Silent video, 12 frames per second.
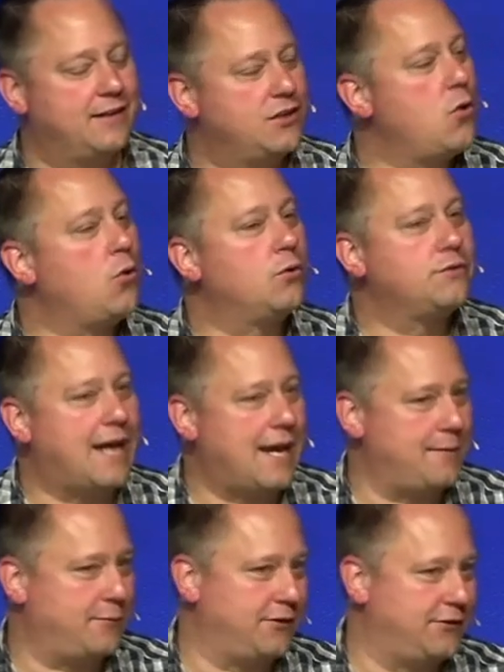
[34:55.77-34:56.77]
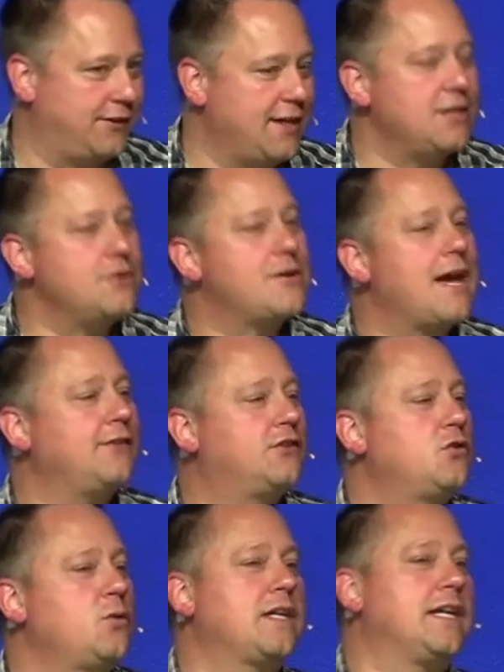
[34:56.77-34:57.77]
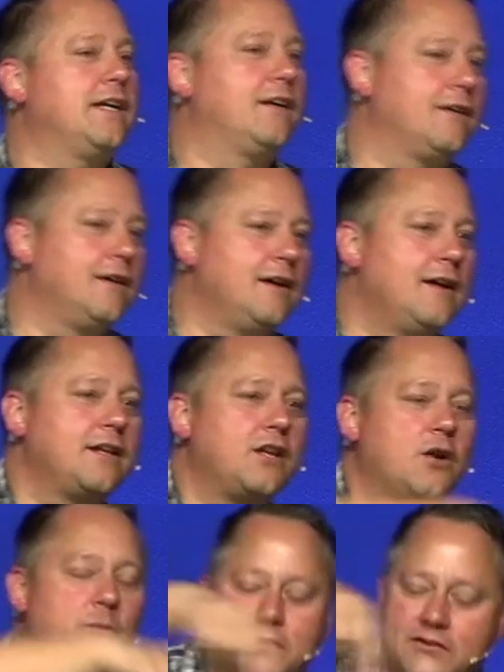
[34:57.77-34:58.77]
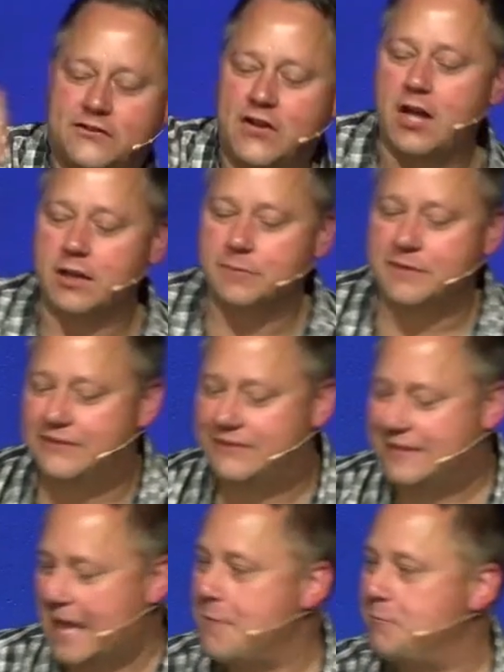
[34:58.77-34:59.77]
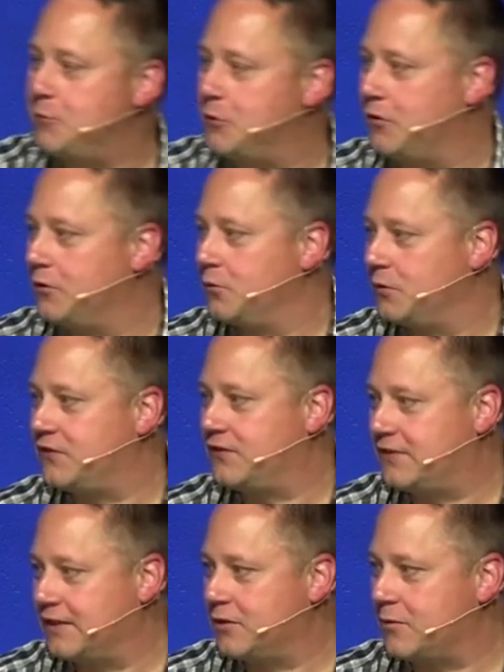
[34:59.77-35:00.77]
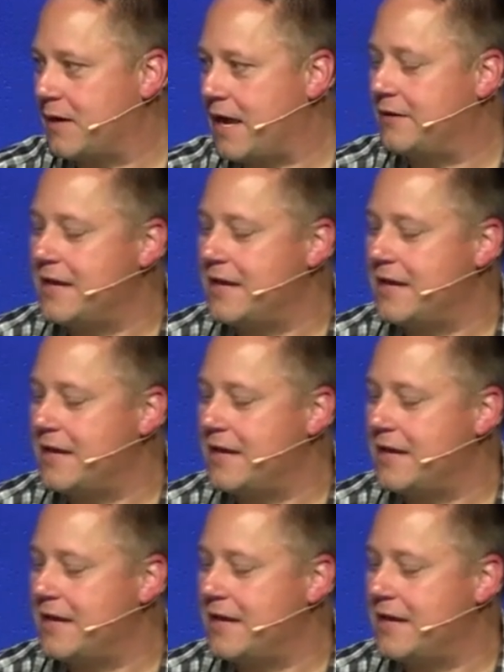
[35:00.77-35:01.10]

You old timers, you guys who were here, you know, when Solomon's temple was still around.